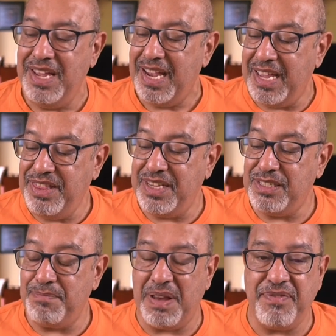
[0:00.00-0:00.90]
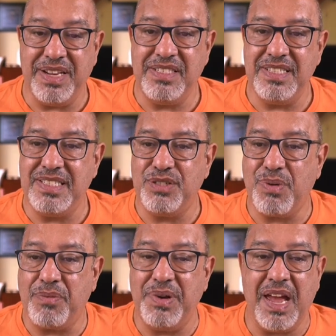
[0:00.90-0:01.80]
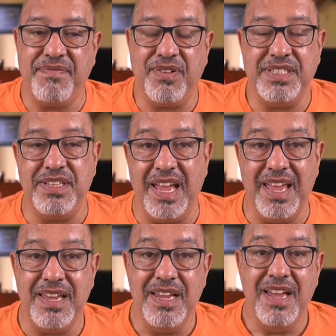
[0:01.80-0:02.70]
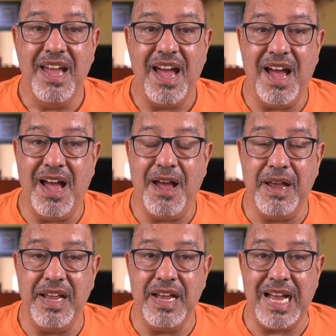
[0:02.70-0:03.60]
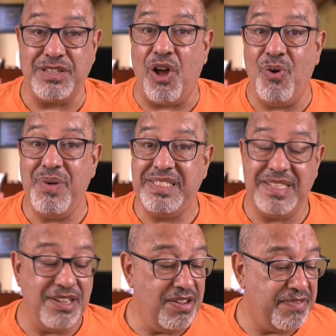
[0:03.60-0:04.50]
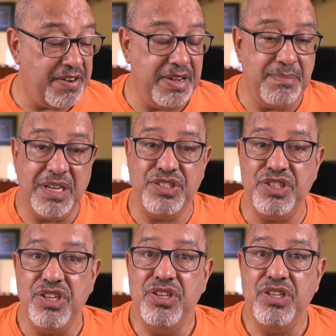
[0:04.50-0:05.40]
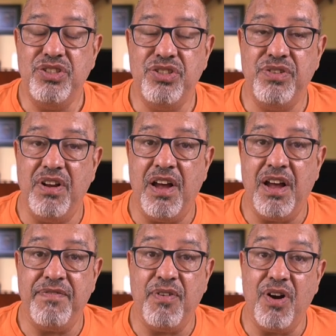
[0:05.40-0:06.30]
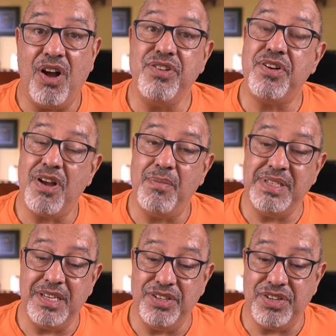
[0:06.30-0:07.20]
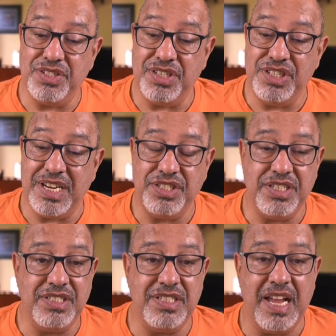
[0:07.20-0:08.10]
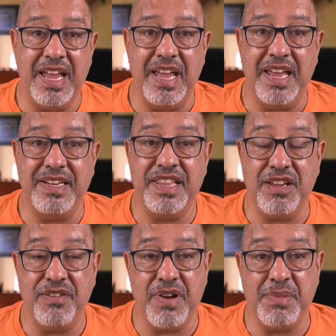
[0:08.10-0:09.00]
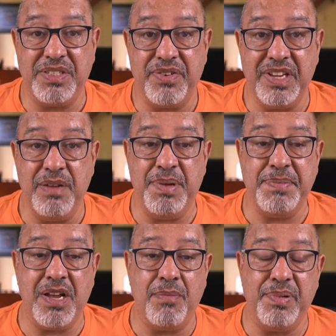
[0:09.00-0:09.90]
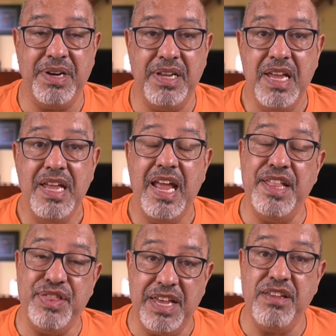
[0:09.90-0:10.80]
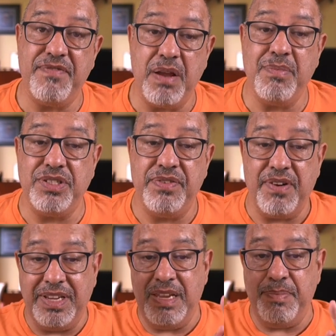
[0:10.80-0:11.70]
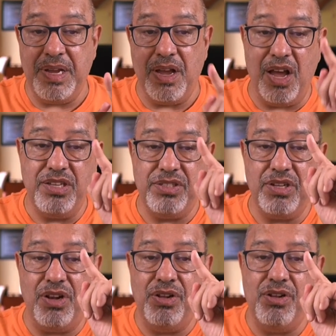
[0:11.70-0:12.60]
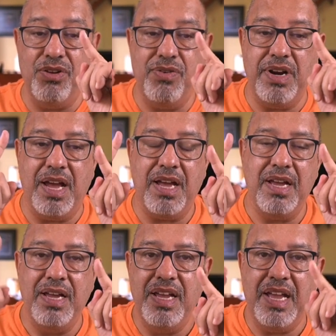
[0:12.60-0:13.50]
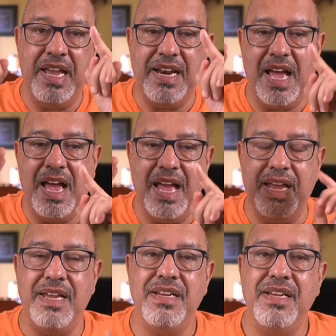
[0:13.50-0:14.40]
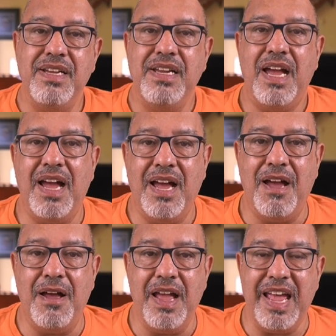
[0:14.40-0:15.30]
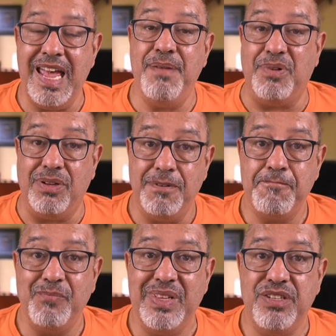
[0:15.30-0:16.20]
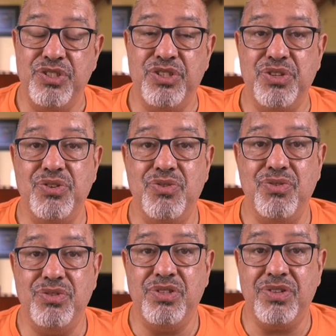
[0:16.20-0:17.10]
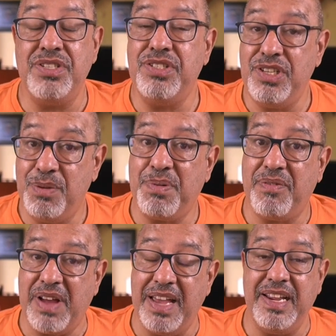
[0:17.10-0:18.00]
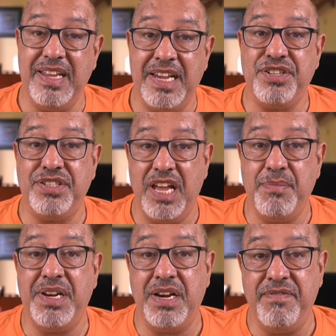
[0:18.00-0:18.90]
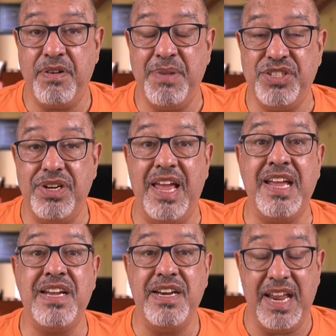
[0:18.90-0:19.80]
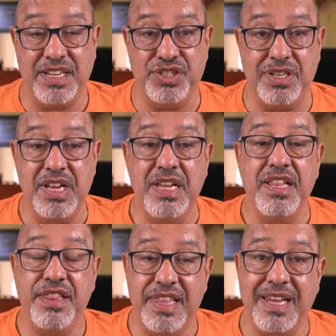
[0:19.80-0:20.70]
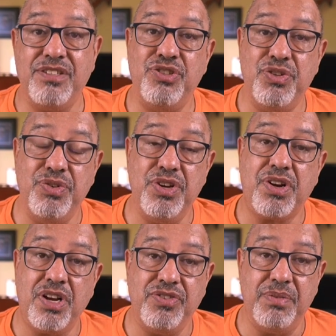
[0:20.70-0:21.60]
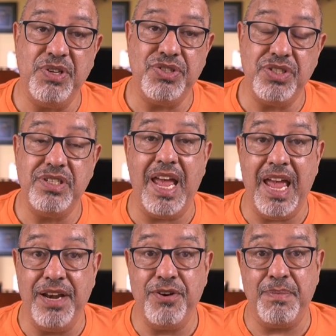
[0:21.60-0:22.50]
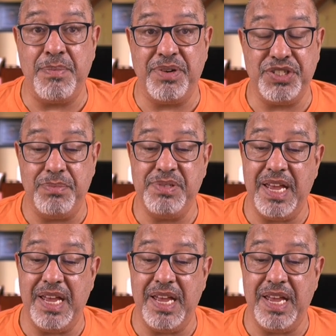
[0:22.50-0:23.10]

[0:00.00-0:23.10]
And this, my friends, this is what we have for today. As always, thank you very much for all your comments and your suggestions, and thank you very much for keeping me company, and thank you very much for keeping us, Luna and I, able to continue providing entertainment and information and connection thanks to your contributions and your memberships.